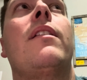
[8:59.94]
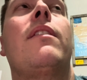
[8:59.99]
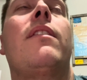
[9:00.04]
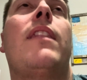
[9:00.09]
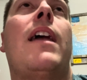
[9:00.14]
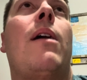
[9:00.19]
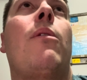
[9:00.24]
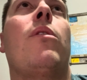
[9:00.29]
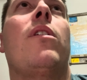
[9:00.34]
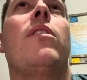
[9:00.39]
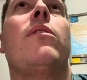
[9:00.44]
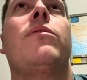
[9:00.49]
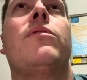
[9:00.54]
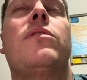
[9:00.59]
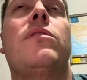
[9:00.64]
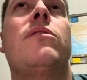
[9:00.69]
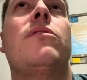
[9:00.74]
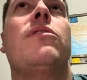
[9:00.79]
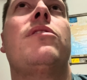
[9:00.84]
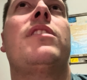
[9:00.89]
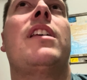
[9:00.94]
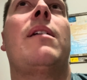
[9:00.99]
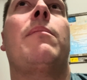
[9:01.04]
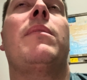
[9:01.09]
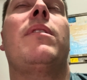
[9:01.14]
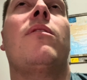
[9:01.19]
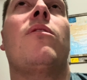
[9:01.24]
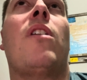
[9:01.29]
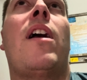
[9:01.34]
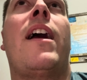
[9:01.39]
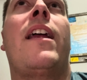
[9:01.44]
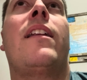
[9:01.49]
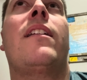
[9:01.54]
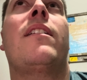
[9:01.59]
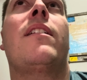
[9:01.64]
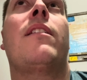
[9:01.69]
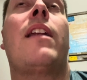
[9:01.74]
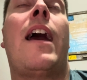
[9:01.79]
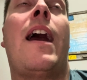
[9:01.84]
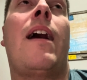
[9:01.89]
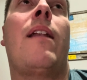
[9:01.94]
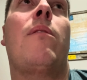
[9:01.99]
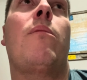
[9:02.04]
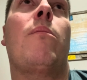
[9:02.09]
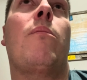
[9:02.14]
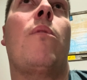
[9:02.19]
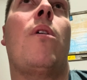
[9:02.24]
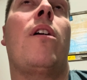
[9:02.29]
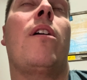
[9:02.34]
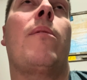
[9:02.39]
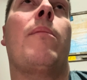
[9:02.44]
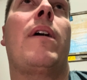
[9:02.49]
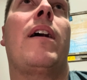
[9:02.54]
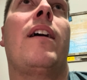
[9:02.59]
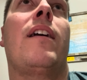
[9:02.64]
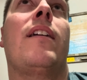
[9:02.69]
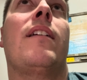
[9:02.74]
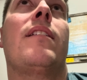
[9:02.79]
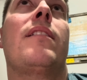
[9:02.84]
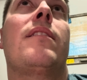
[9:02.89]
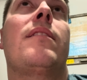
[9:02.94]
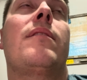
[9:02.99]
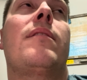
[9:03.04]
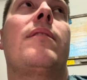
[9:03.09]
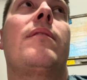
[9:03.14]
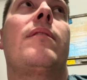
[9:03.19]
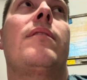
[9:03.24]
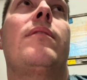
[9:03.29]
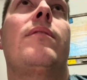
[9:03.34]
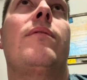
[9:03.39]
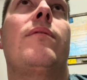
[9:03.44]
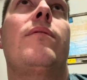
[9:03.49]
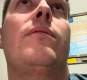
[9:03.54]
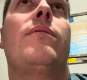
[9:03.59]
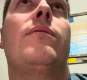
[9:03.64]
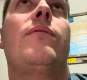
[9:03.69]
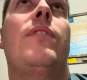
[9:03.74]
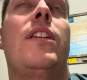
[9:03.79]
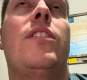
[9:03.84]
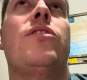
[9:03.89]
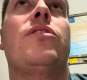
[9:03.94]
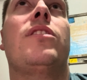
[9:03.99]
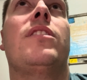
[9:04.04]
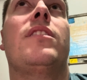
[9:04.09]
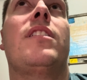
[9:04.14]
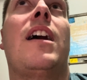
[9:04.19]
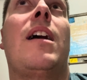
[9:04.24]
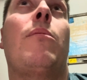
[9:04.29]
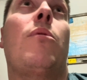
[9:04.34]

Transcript: That would have set me right at where my finishing time